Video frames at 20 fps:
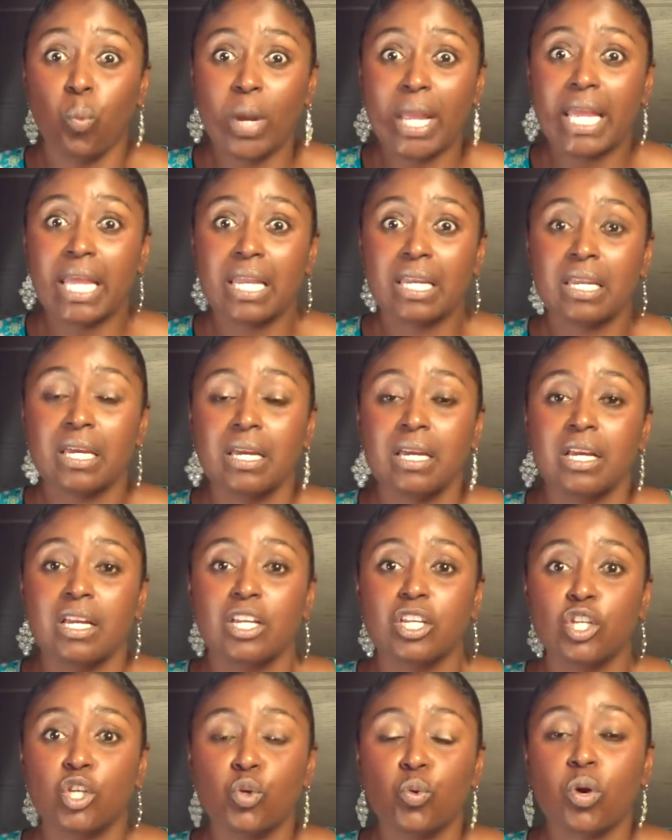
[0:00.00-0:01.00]
when
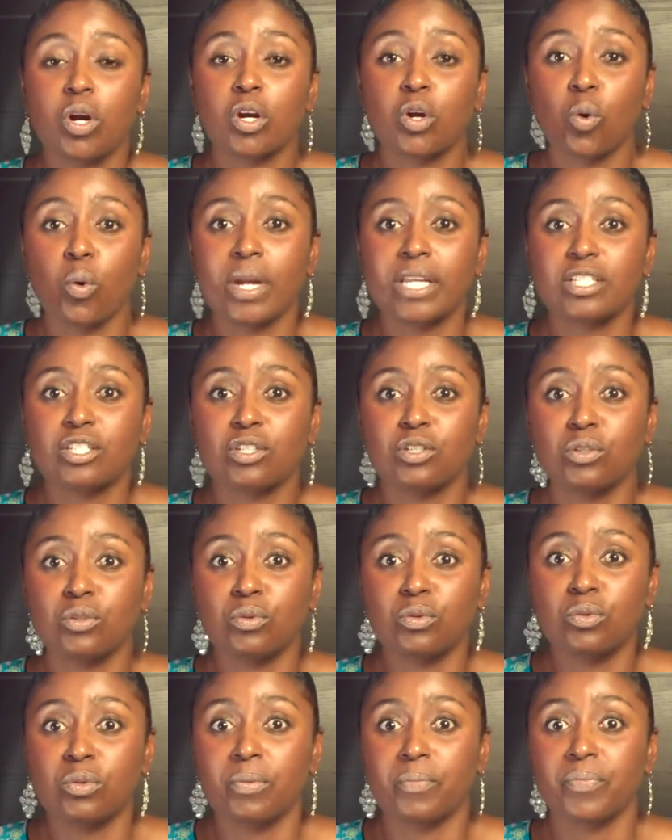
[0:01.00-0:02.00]
you are going
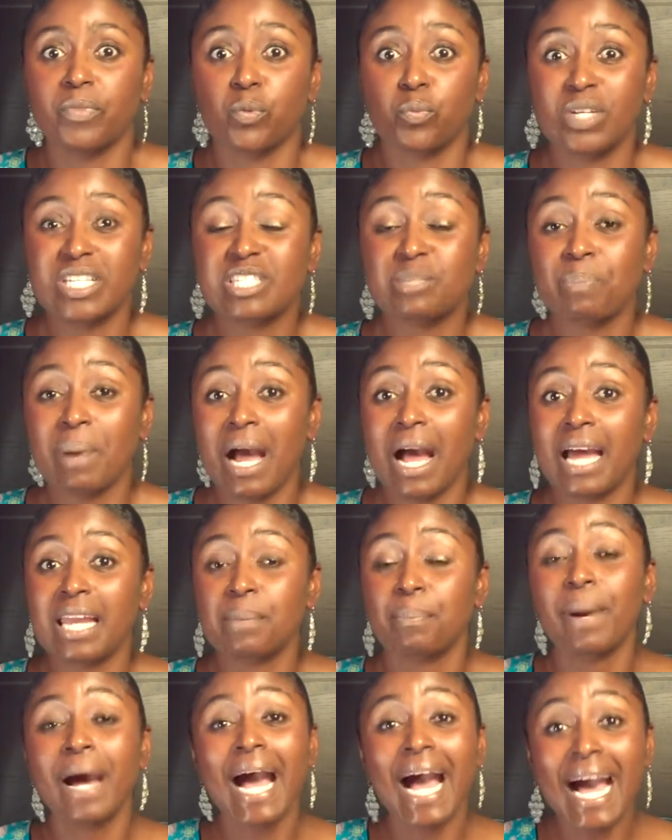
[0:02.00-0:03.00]
to
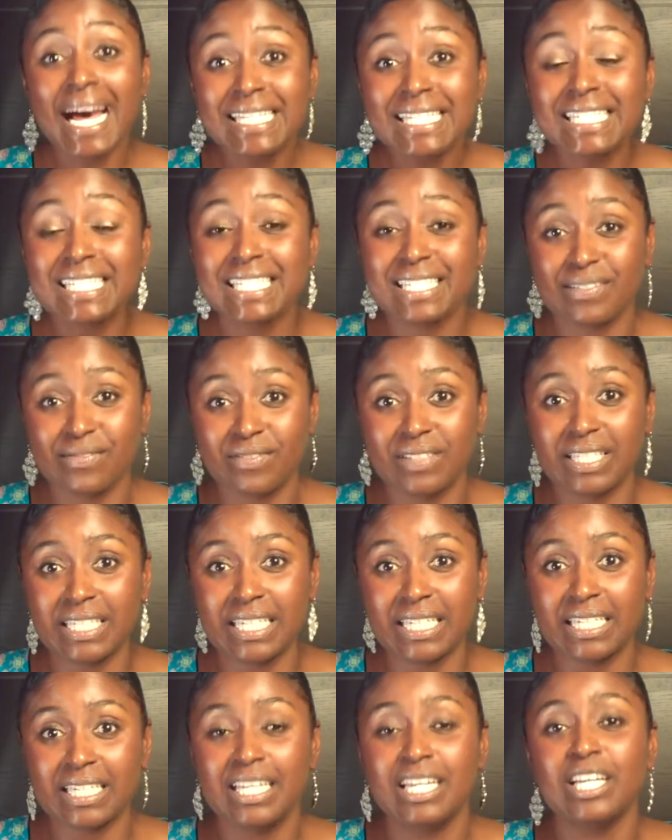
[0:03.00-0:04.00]
respond
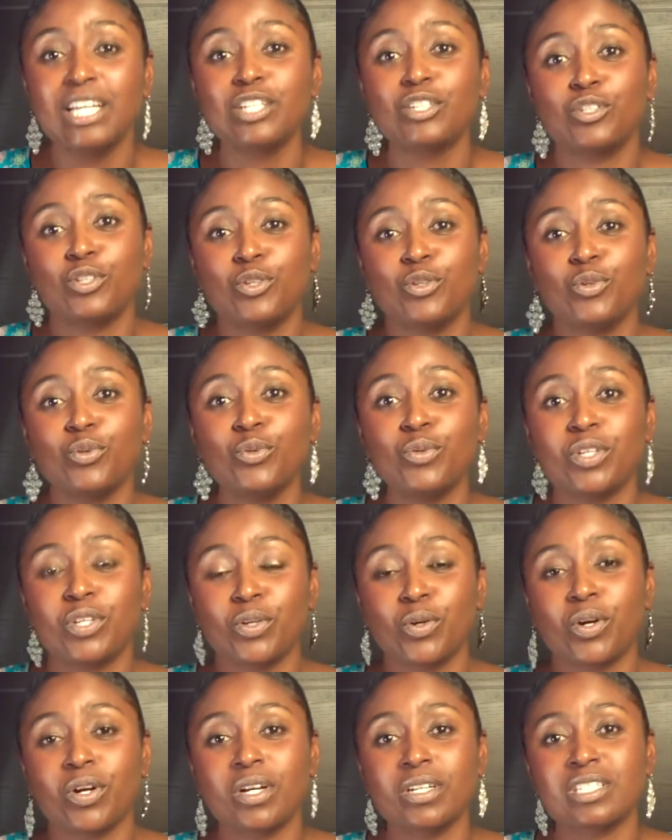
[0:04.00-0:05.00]
positively to
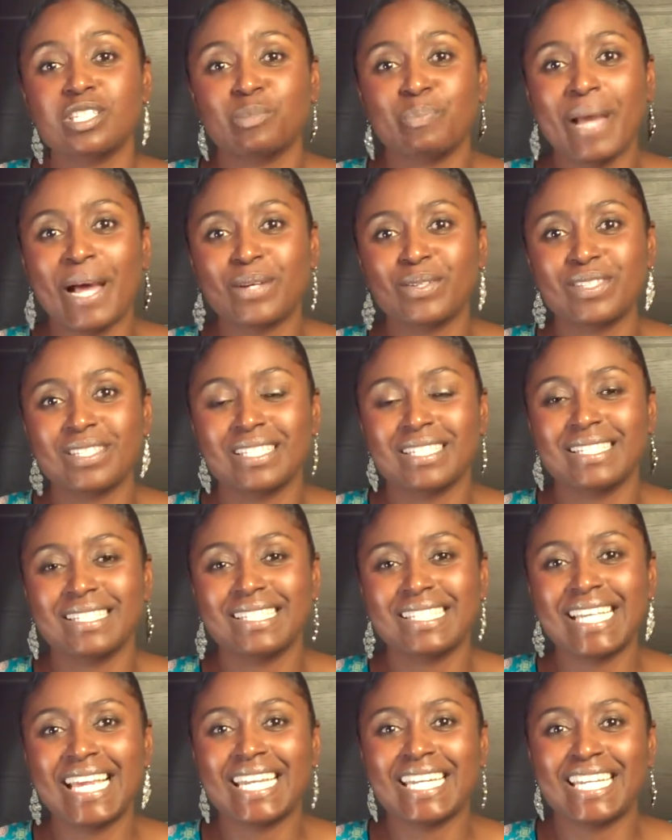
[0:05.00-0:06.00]
your
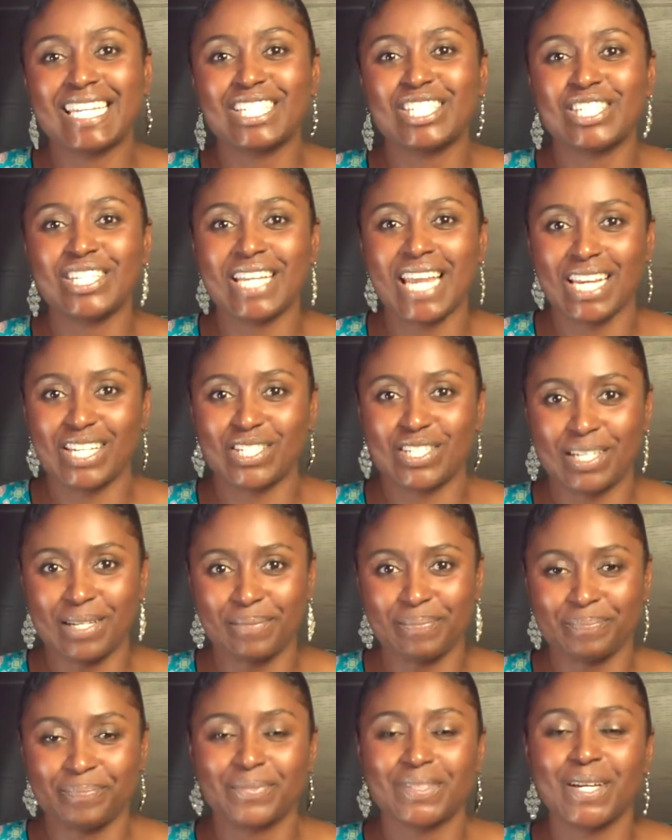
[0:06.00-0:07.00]
spouse's initiation.
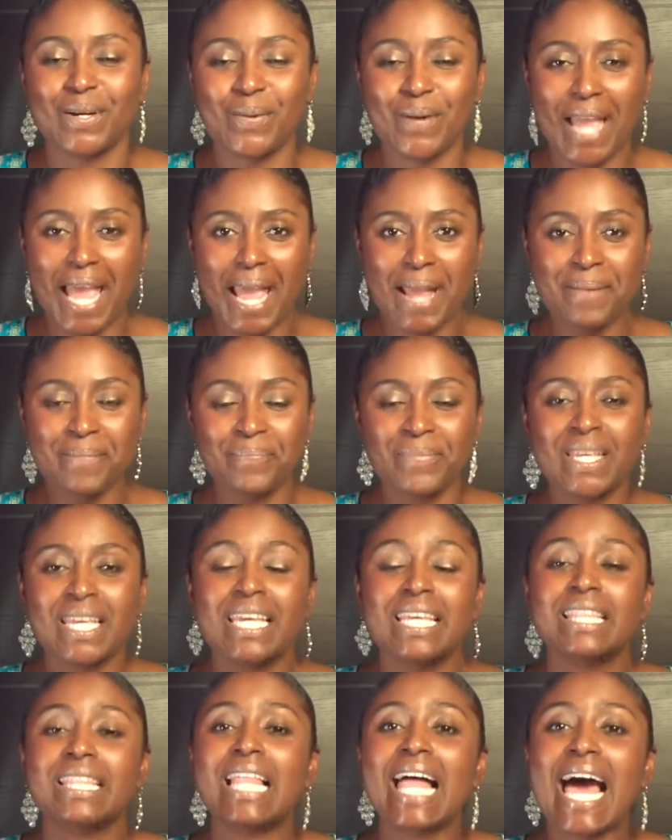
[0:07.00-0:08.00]
Okay?
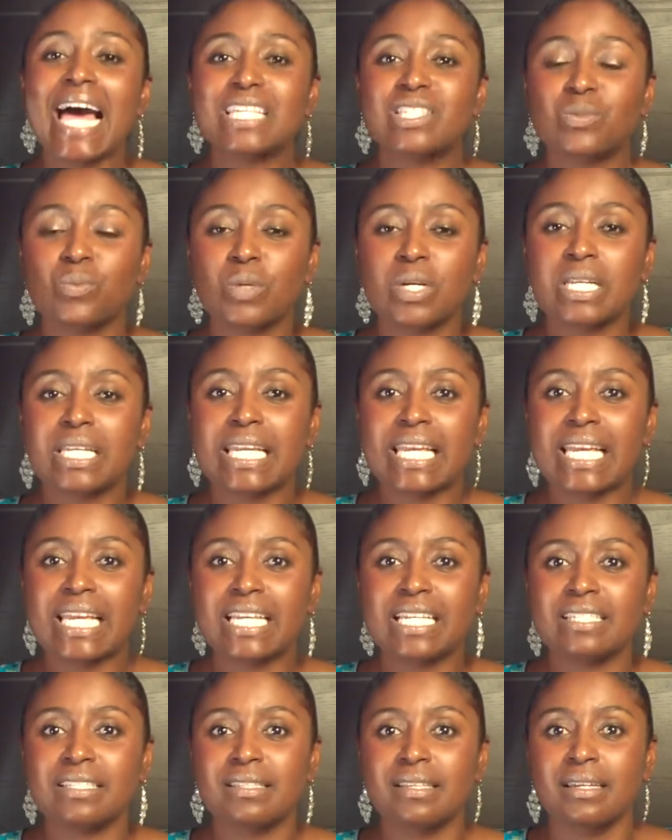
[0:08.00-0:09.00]
Last one
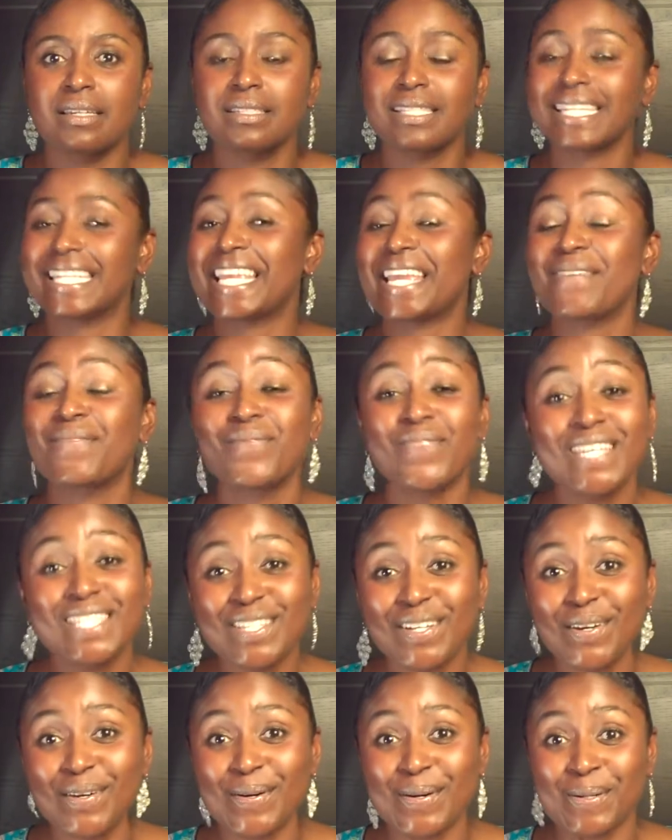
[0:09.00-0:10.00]
is to get
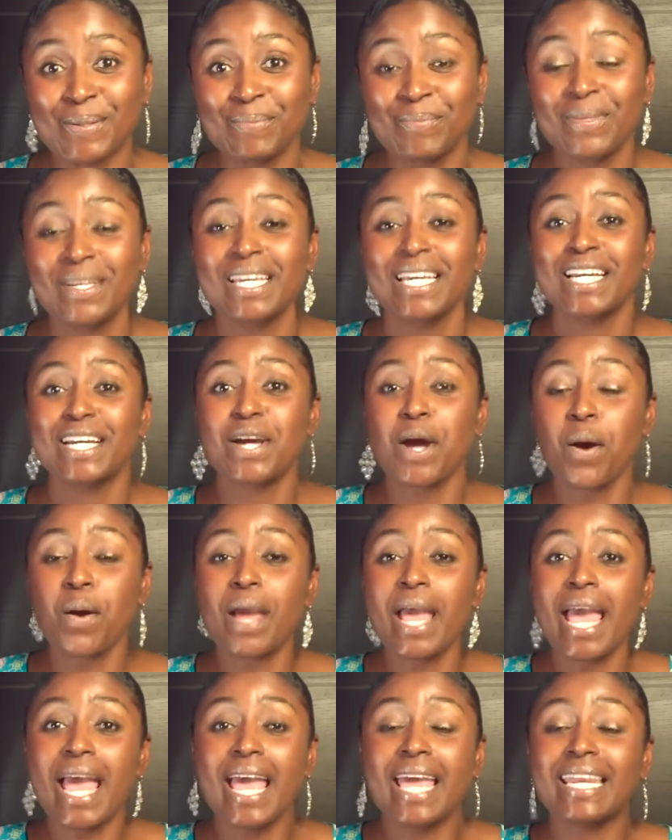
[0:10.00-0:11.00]
physical. Go
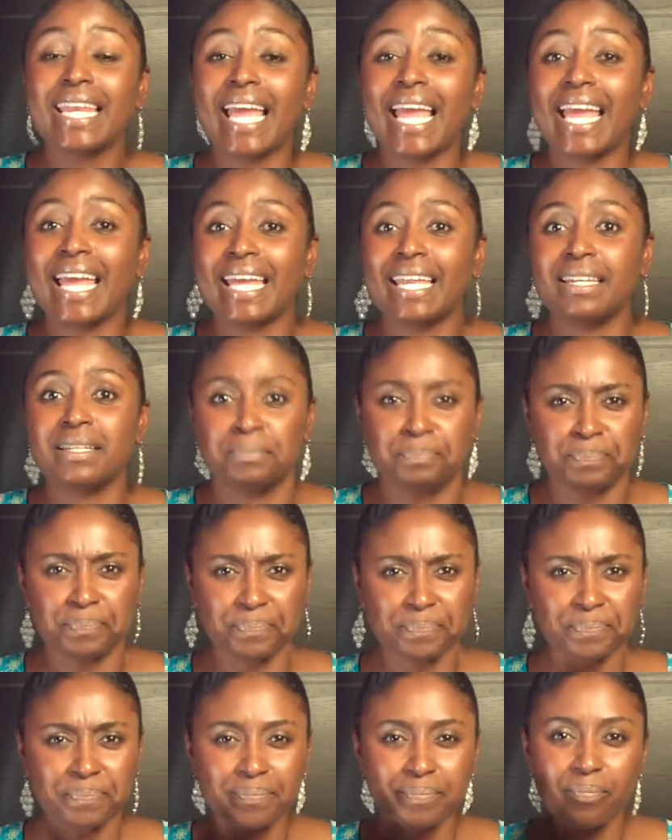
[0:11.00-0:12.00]
ahead and
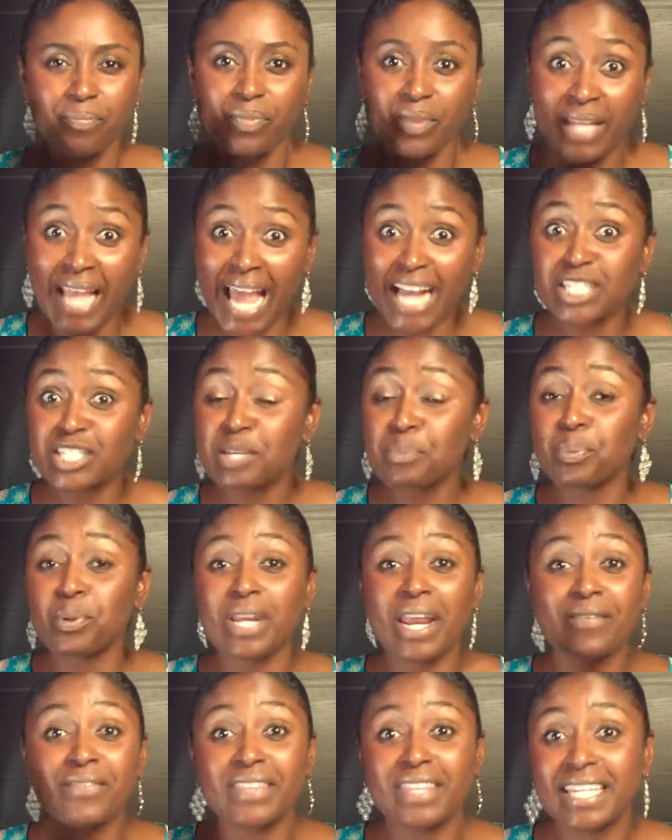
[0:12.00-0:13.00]
actually
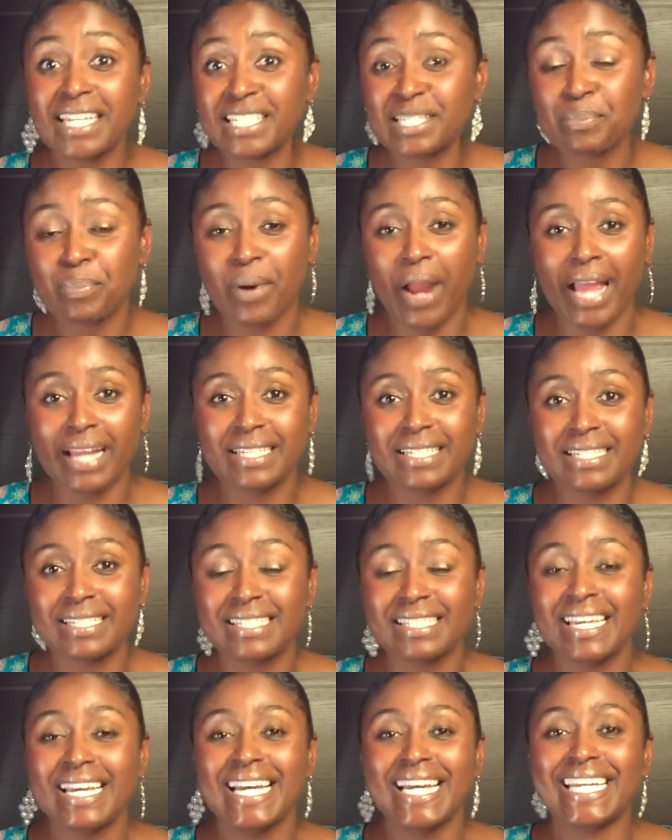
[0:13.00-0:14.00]
put everything into
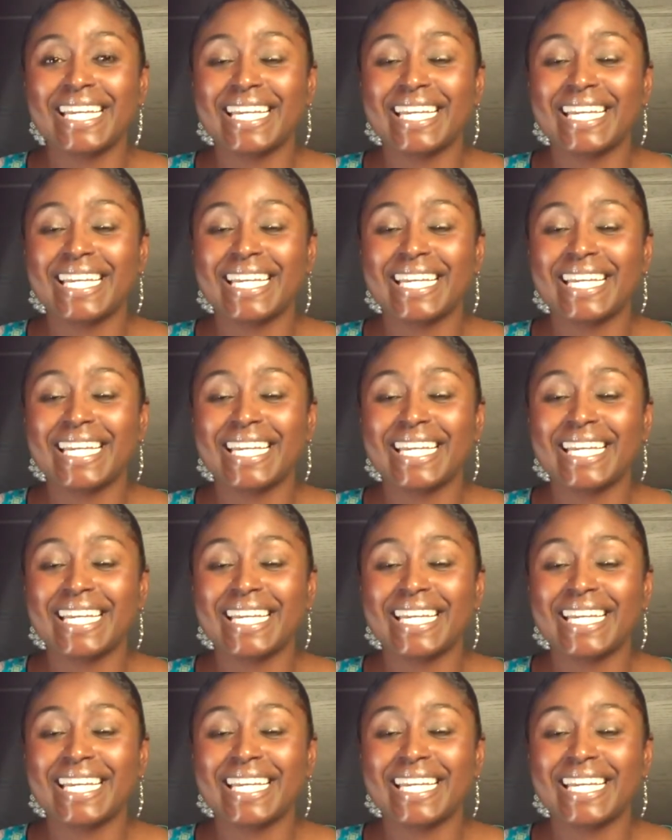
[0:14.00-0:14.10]
practice.